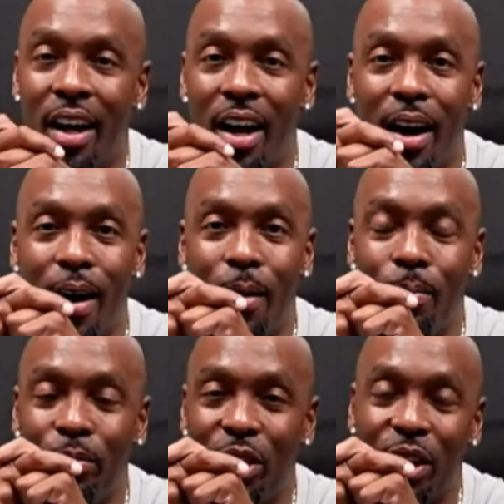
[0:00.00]

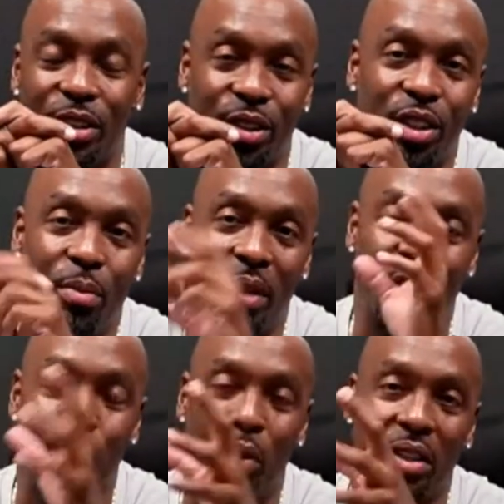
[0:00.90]
So
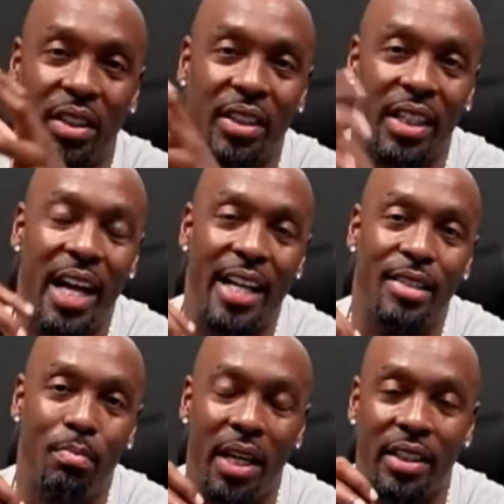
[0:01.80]
many sports, just a
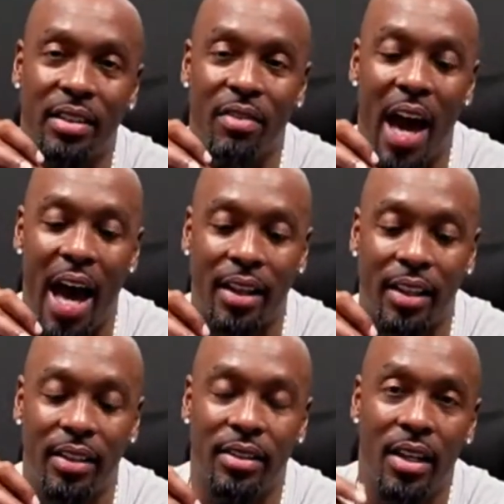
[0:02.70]
nice mix of
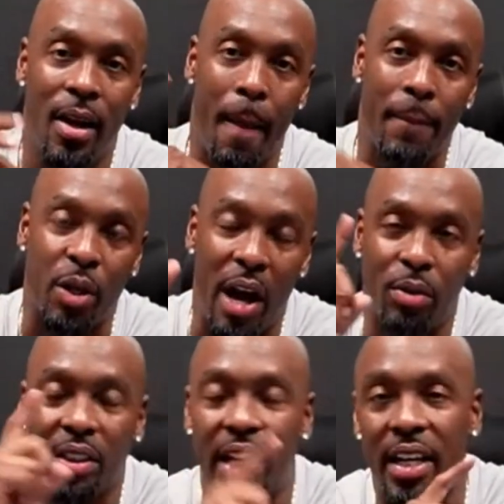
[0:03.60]
athletes. So
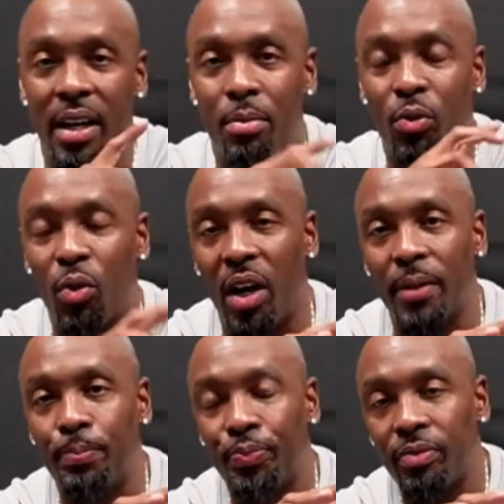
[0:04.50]
that was day number
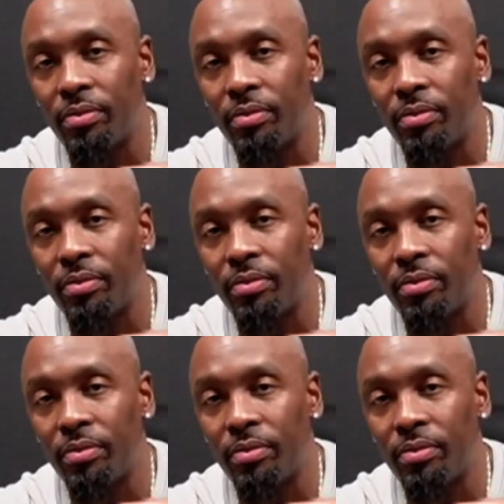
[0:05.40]
one.